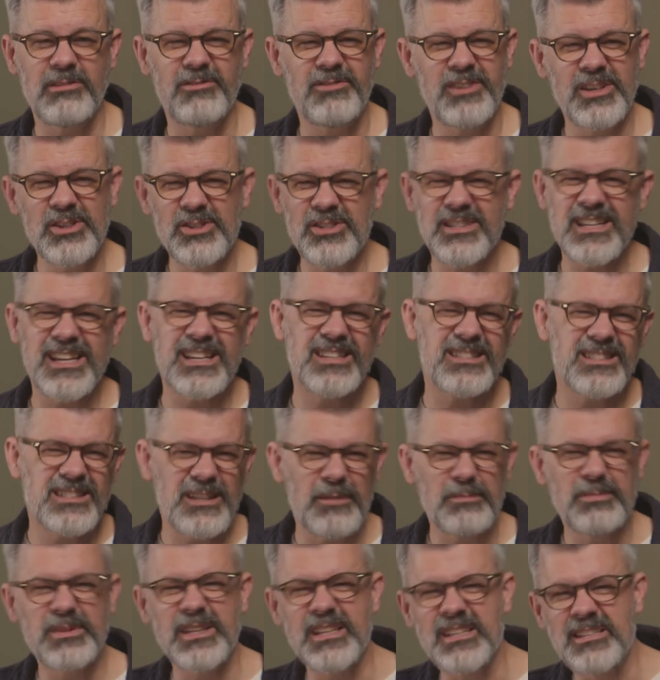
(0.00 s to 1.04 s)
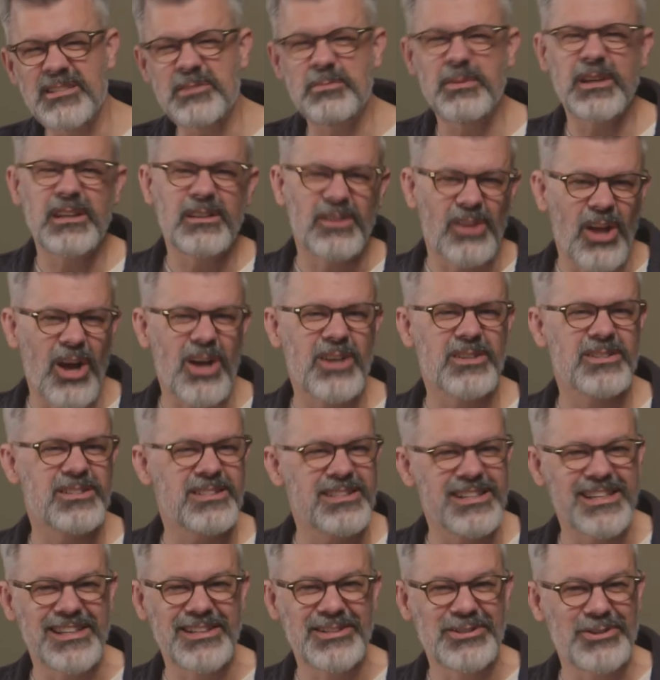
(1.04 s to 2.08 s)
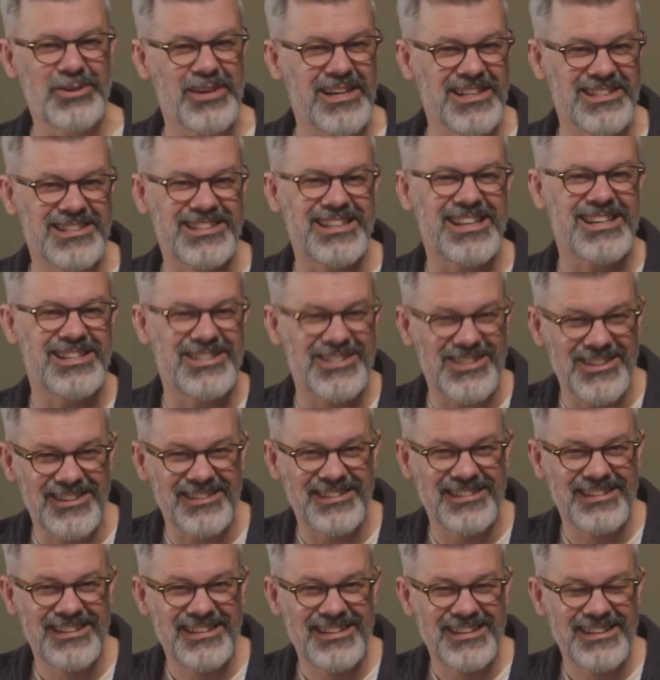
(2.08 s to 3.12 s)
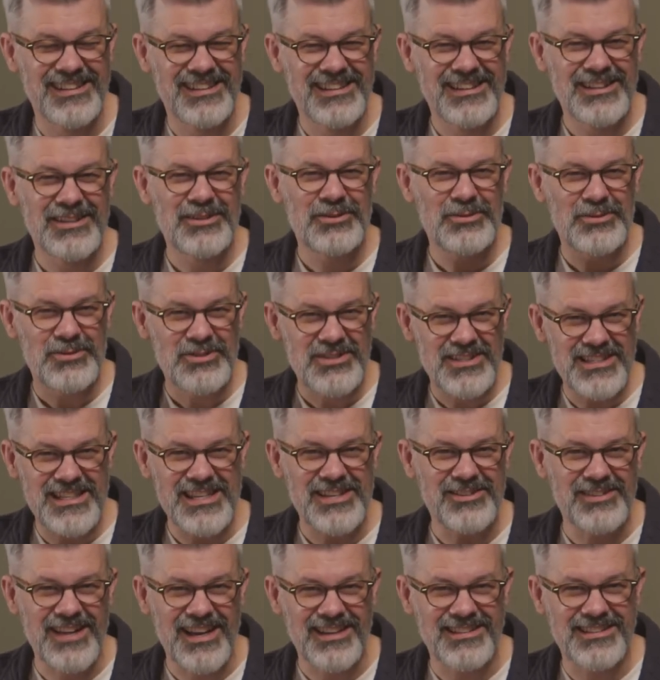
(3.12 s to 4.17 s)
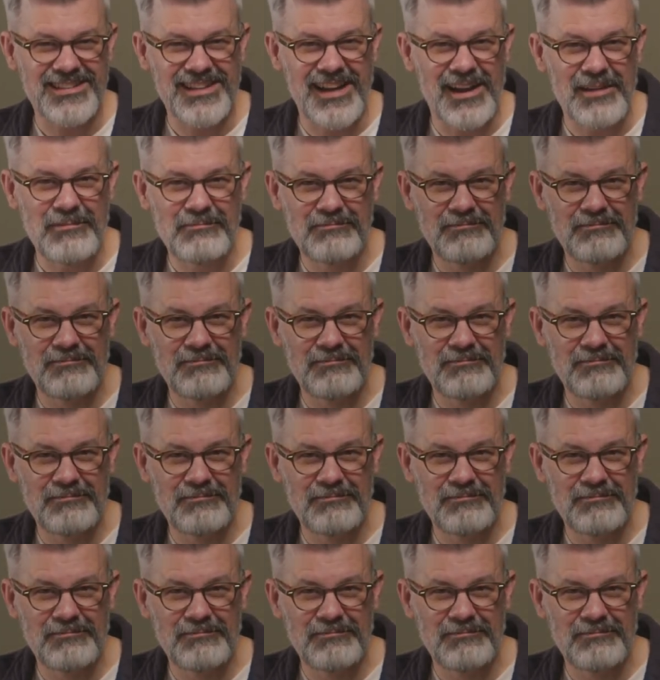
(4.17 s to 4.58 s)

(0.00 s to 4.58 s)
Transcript: feels like something's been lost in translation. See you next time.